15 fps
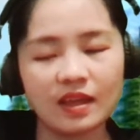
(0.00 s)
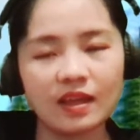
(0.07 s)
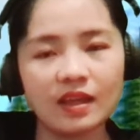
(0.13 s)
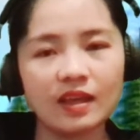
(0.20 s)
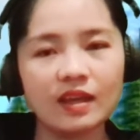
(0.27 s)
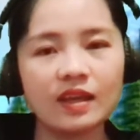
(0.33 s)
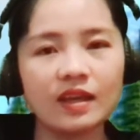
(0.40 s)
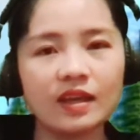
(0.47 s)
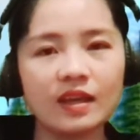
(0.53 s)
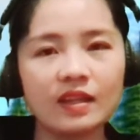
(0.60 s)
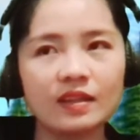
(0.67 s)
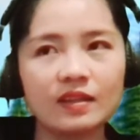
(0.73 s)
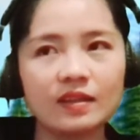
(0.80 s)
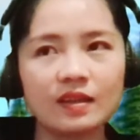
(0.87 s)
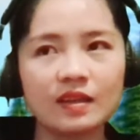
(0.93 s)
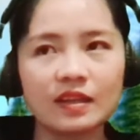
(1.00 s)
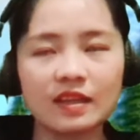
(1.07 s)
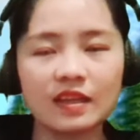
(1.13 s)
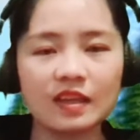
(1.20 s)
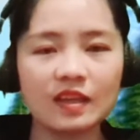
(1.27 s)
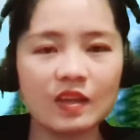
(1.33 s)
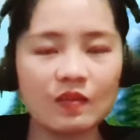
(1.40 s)
it really
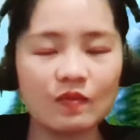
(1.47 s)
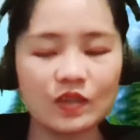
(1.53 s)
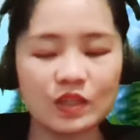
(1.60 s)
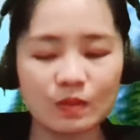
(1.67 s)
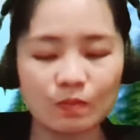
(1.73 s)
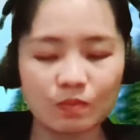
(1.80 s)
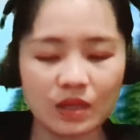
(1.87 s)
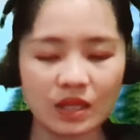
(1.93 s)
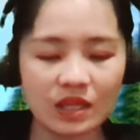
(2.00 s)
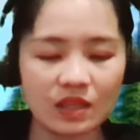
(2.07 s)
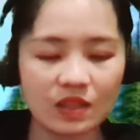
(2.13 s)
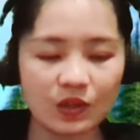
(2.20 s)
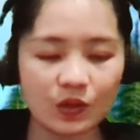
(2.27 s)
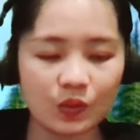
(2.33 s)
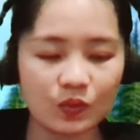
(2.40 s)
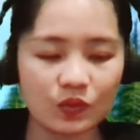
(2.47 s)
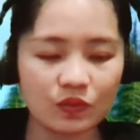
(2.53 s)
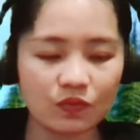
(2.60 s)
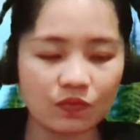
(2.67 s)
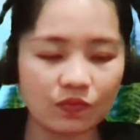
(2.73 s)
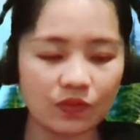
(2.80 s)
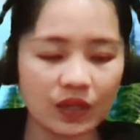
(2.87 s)
gives me
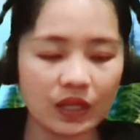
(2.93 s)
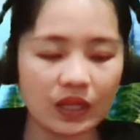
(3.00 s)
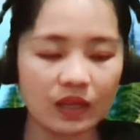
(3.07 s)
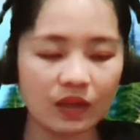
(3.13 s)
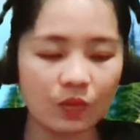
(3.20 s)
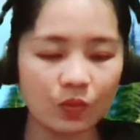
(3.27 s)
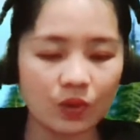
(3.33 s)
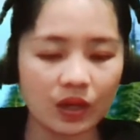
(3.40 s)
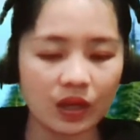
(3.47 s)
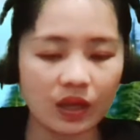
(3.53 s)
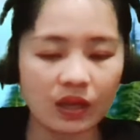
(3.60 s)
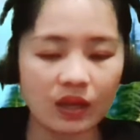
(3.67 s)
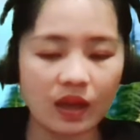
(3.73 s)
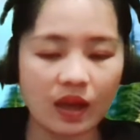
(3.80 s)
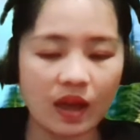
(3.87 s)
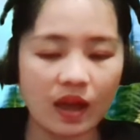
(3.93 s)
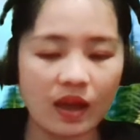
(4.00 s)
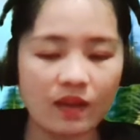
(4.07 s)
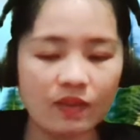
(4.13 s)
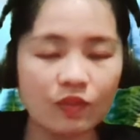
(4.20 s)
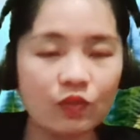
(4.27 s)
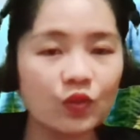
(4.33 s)
those feelings wherein
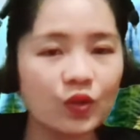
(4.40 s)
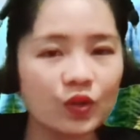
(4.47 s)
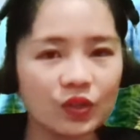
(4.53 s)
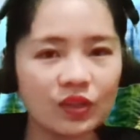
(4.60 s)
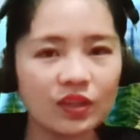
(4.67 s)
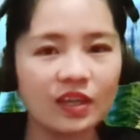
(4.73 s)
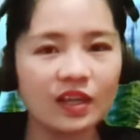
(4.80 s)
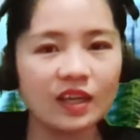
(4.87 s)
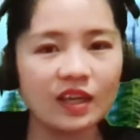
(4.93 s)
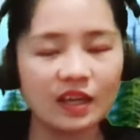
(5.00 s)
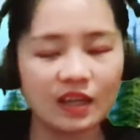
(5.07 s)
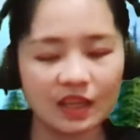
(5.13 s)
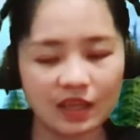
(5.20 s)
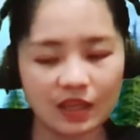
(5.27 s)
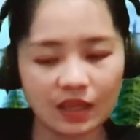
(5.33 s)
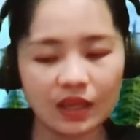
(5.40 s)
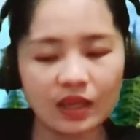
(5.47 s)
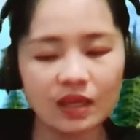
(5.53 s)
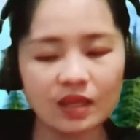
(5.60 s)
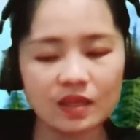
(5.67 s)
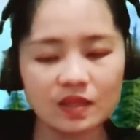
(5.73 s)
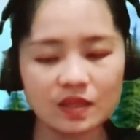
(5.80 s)
I thought he
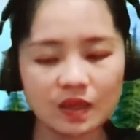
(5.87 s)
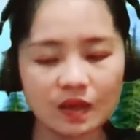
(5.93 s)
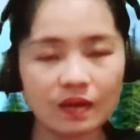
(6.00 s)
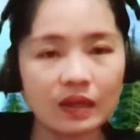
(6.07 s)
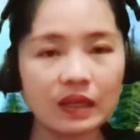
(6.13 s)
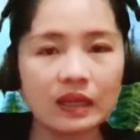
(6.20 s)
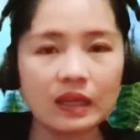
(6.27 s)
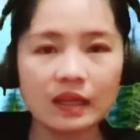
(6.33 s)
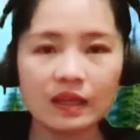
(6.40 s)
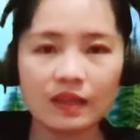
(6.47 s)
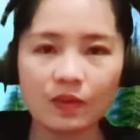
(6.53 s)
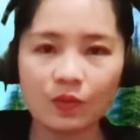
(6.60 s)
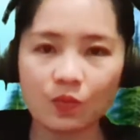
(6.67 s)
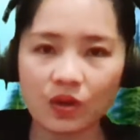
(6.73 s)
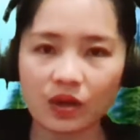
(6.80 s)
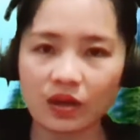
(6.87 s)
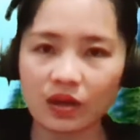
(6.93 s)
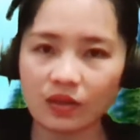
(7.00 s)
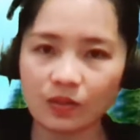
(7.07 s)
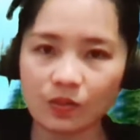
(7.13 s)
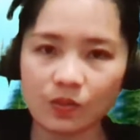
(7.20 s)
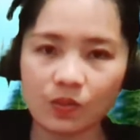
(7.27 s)
is really the
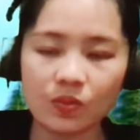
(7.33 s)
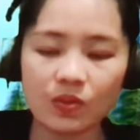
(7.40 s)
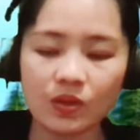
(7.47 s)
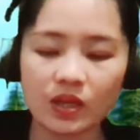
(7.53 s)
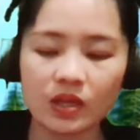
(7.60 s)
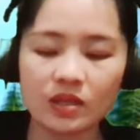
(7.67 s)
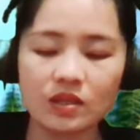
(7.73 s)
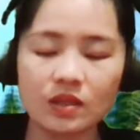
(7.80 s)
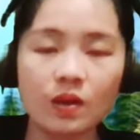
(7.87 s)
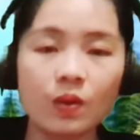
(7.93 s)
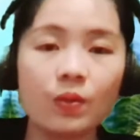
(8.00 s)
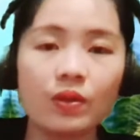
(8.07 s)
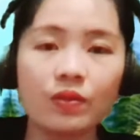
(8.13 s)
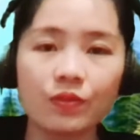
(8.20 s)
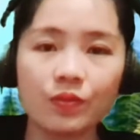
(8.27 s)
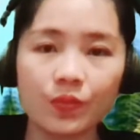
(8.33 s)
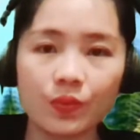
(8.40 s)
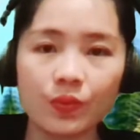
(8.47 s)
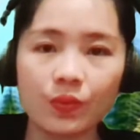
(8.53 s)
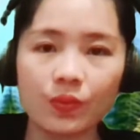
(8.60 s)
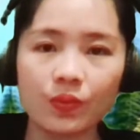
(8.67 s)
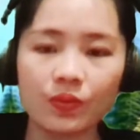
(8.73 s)
one who is going
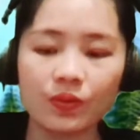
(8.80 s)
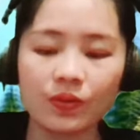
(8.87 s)
through